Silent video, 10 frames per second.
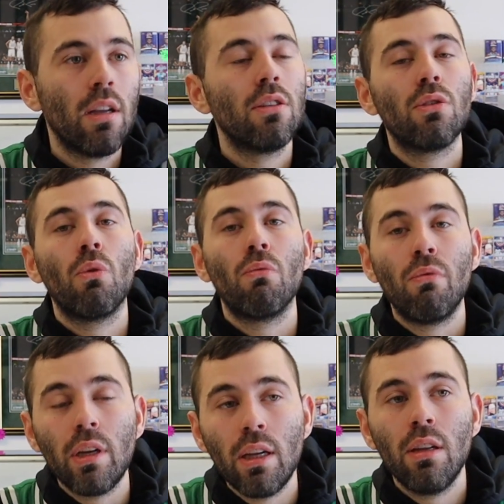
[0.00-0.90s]
So
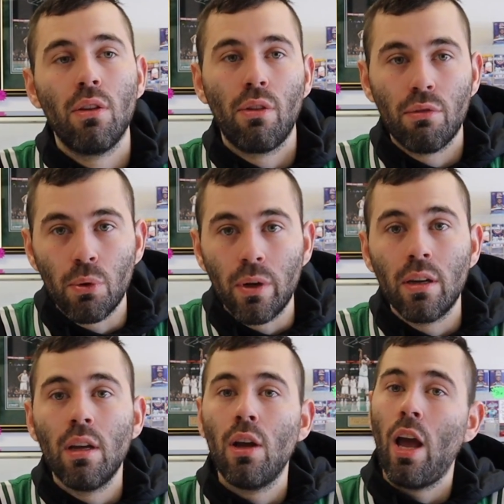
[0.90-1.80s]
read through
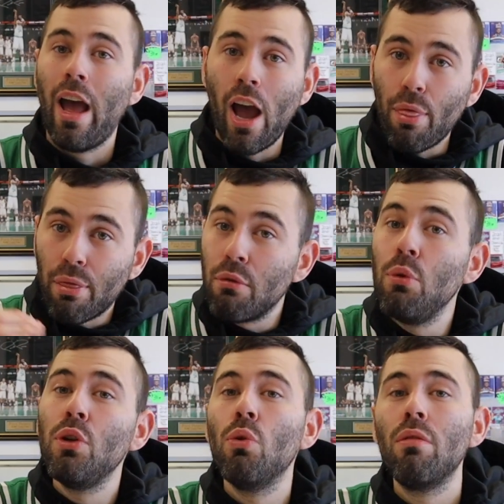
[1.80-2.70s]
it.
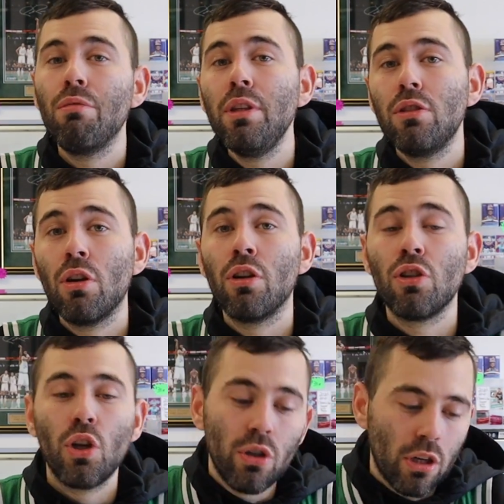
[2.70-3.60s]
Through your
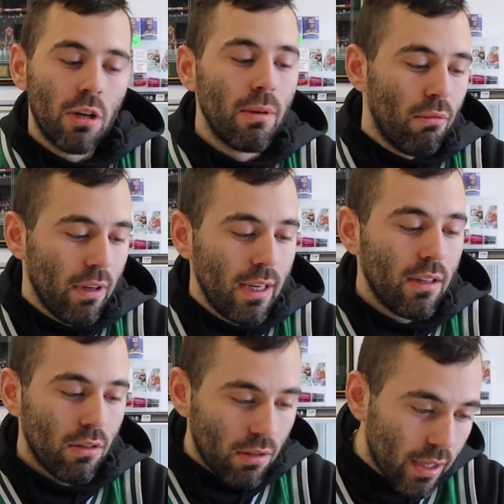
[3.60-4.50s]
research, you're going to be
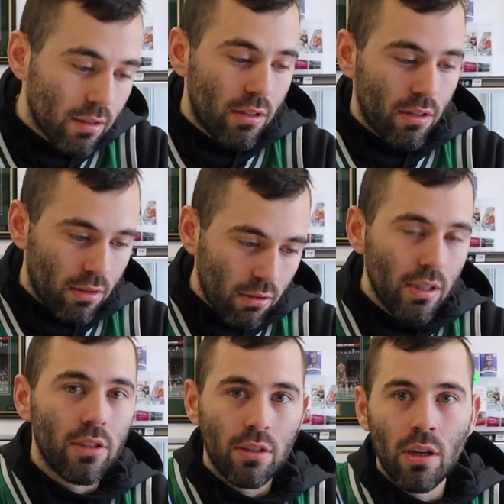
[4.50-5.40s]
reading the
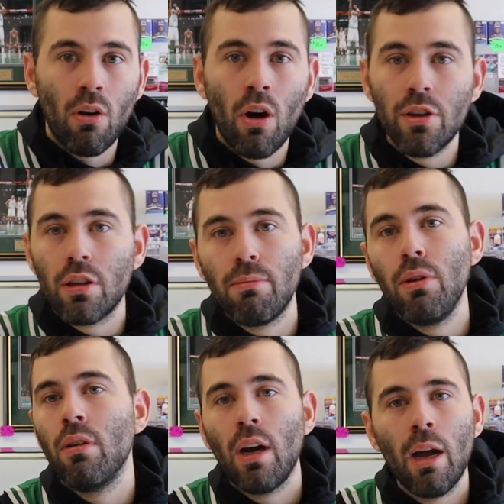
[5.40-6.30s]
lease, on your
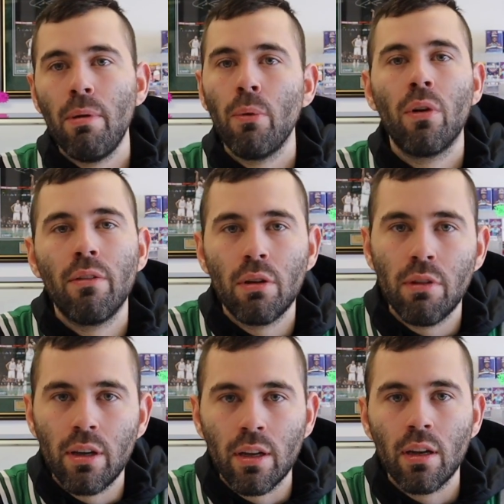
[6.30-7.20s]
computer, iPad, wherever you're
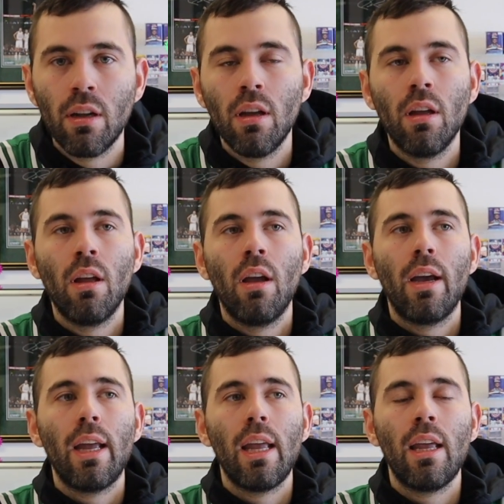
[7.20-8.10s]
reading it.
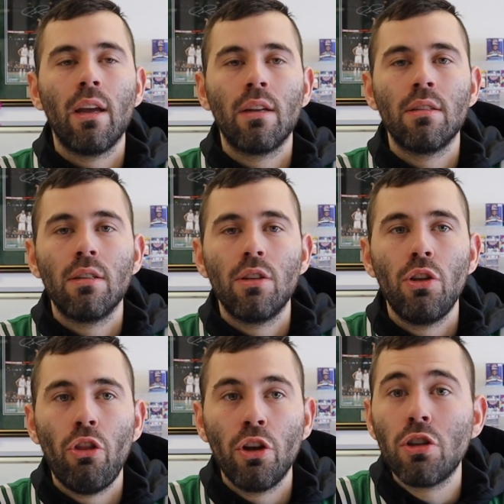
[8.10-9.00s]
And
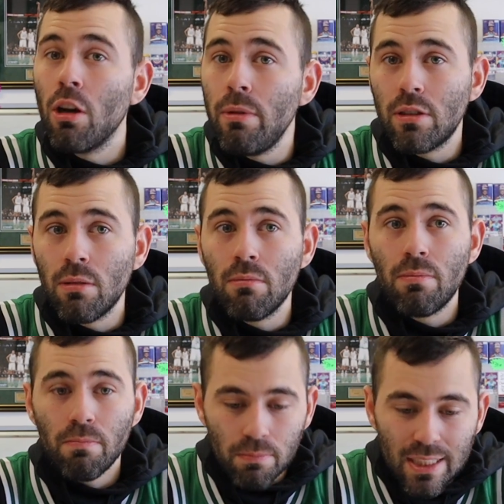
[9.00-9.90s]
there's going to be
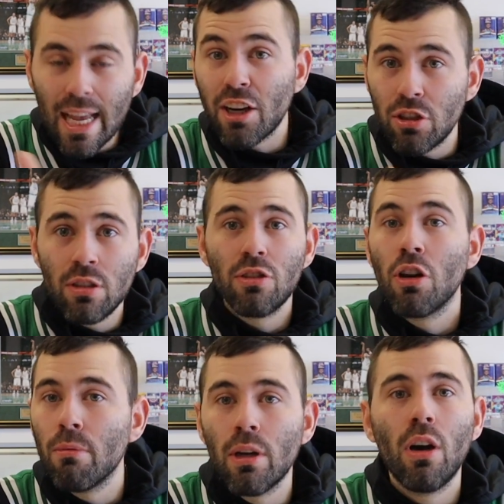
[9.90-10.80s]
some sections,
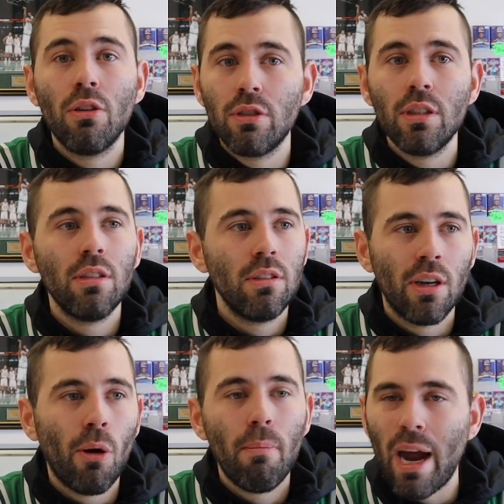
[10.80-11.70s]
terminology,
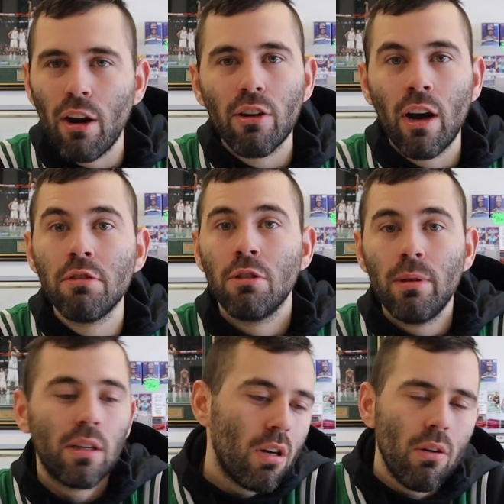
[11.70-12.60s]
paragraphs, you'll be
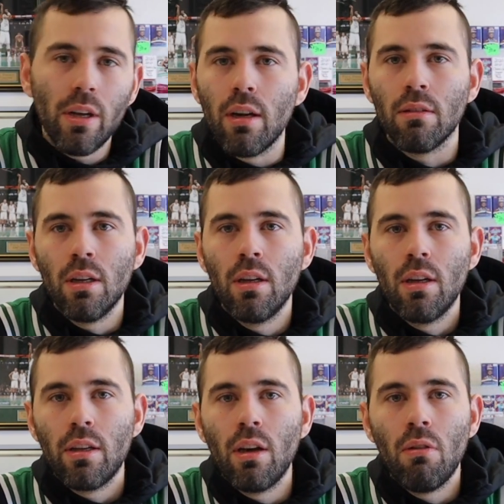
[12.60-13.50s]
like, oh yeah,
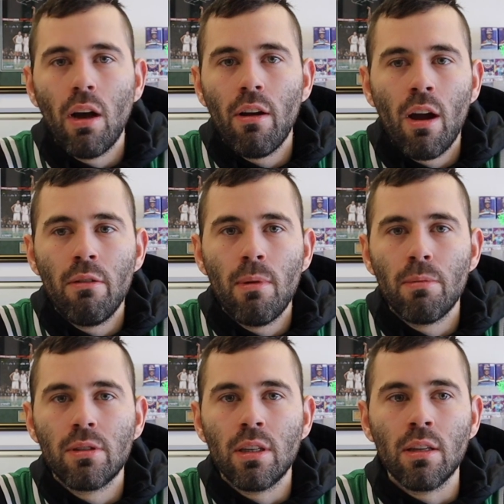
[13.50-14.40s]
I
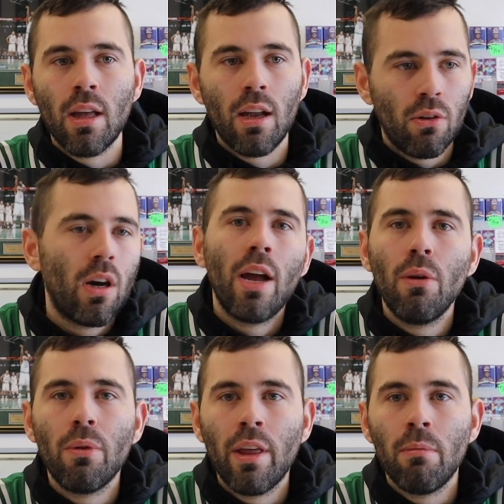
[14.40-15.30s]
remember seeing that, or I
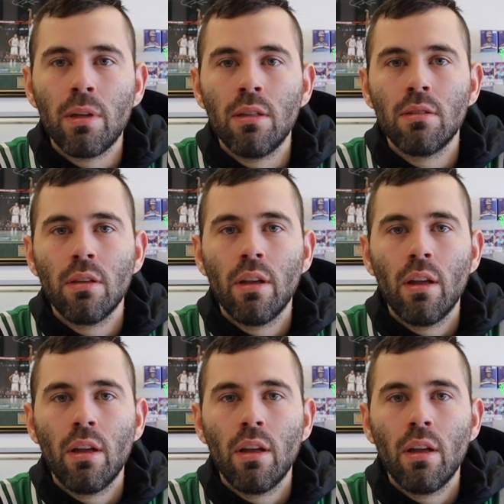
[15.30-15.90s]
know what that means.